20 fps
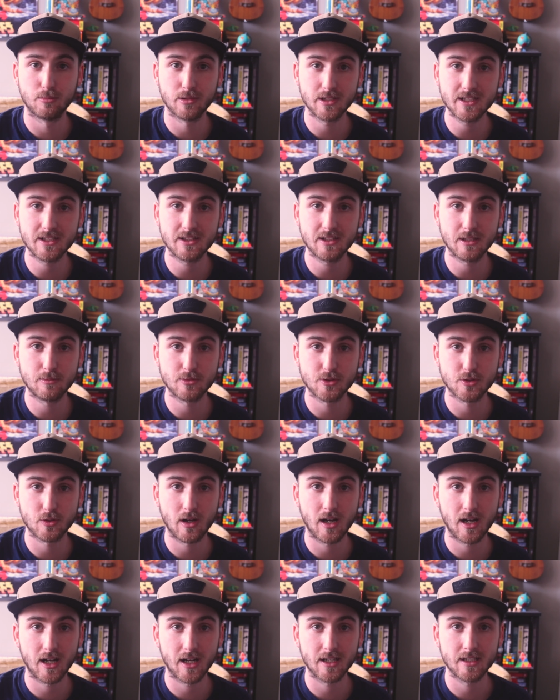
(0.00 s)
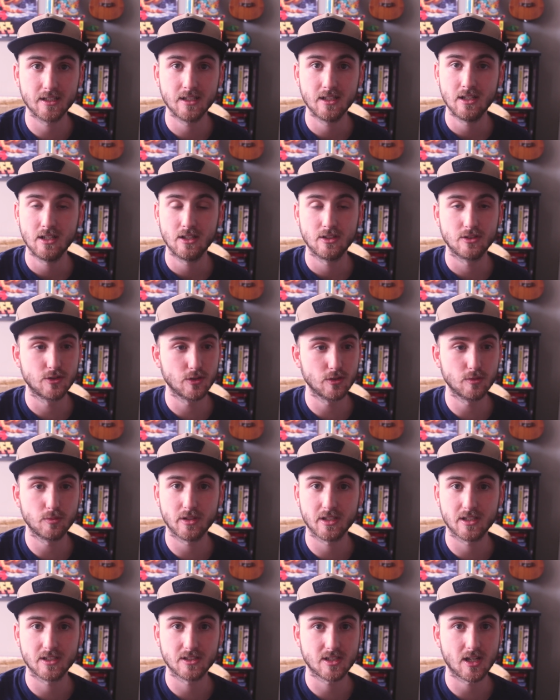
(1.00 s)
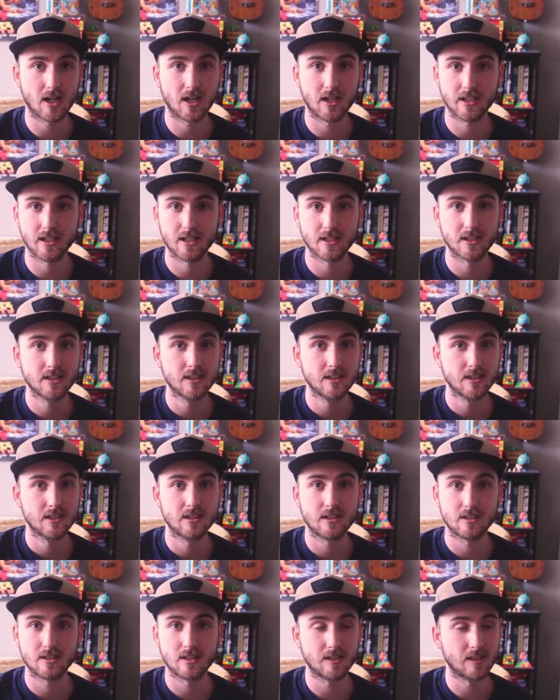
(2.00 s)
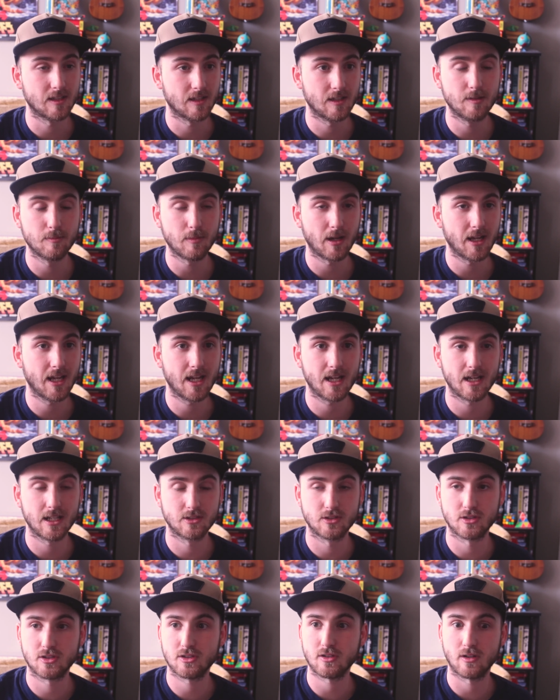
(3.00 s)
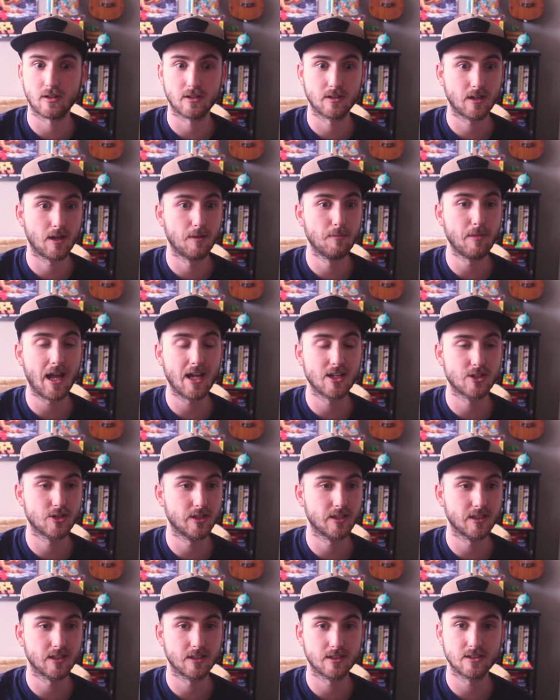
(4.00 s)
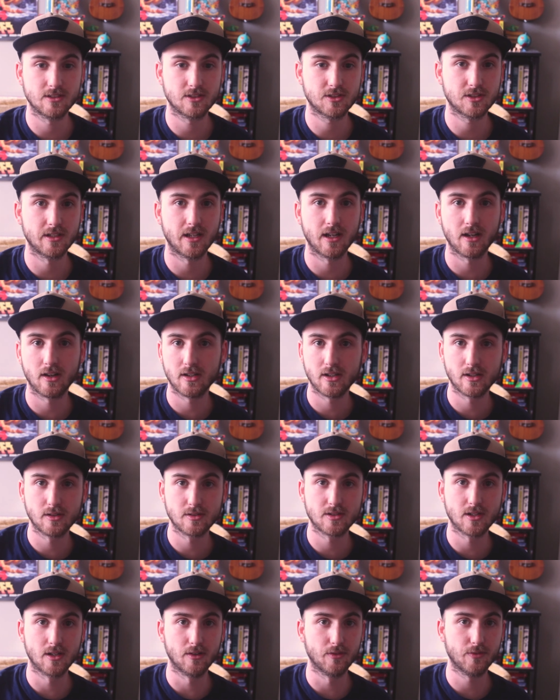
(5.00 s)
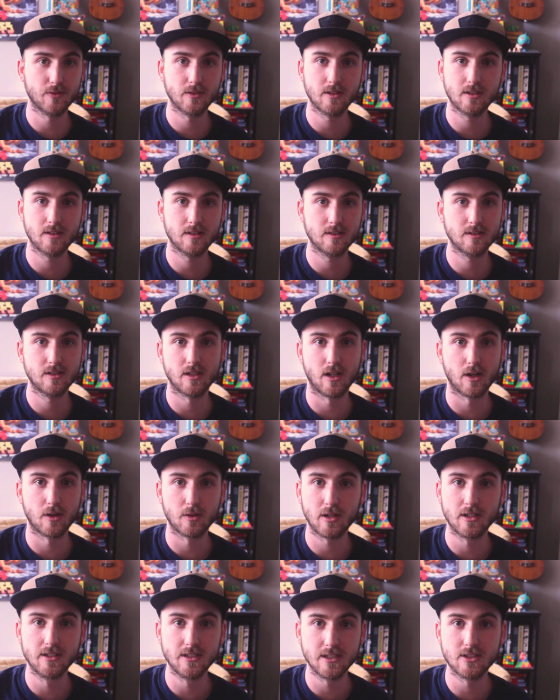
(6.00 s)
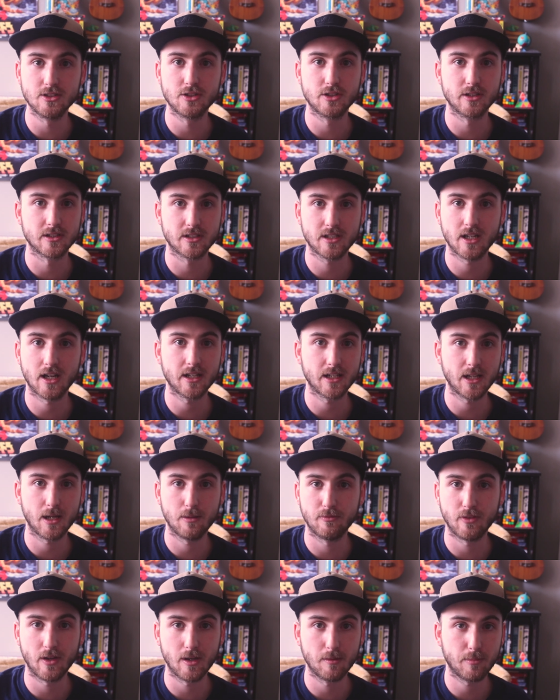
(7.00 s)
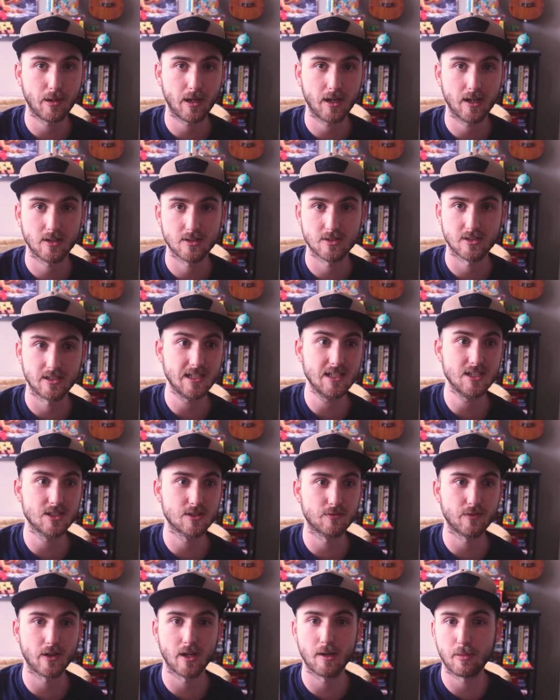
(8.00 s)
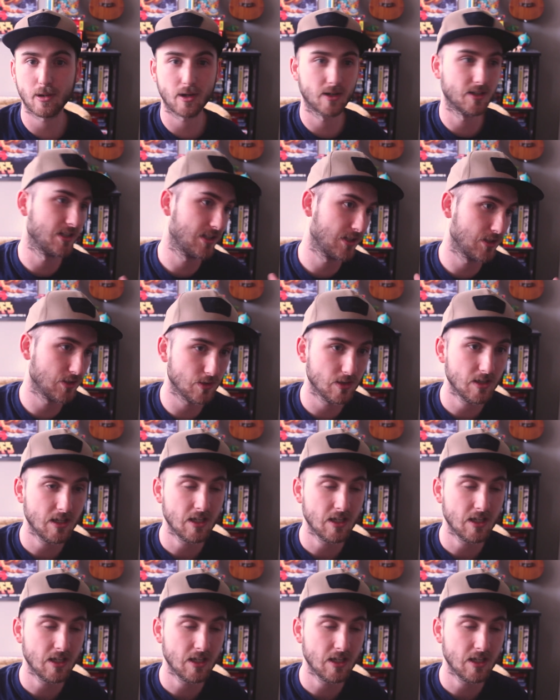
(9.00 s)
Bleed Them Dry, dude with a katana. In my head, I just start imagining these scenarios of, you know, a ninja cutting up vampires and he's a vampire and he can,